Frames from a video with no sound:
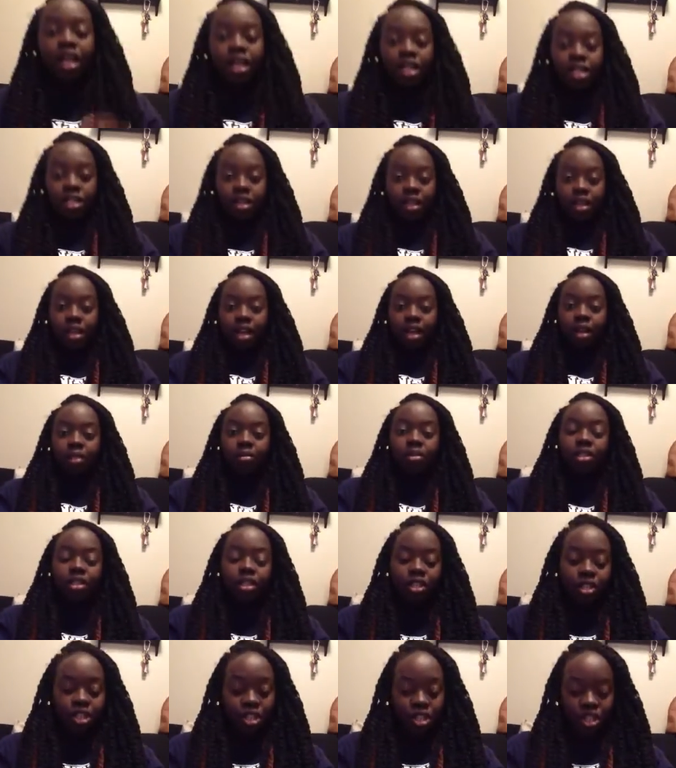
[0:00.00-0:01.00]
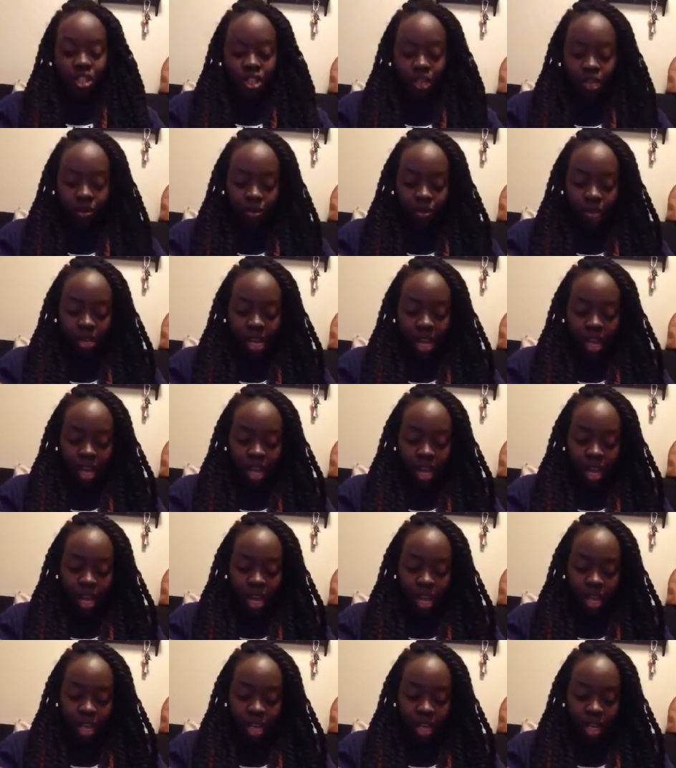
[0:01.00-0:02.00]
So yeah, I'm just going to show you what I
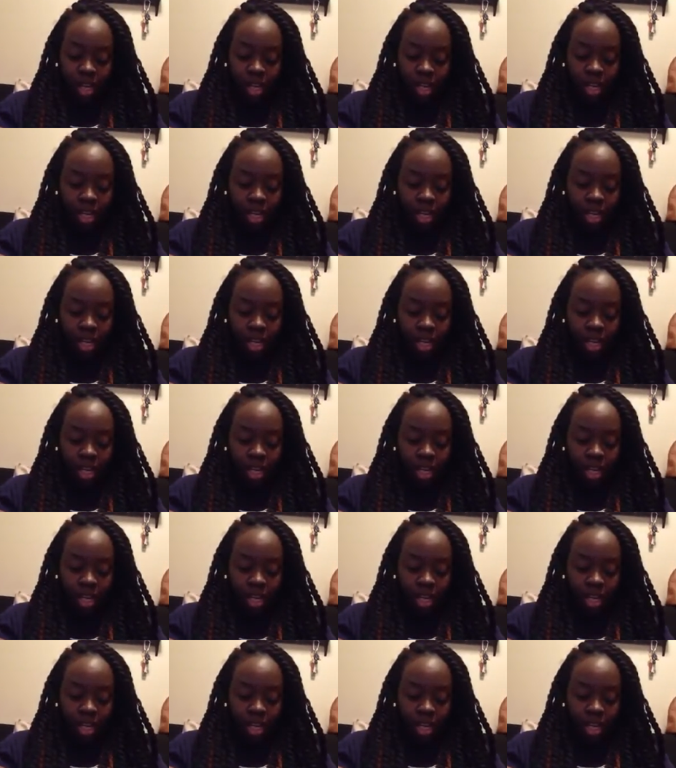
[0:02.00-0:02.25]
got.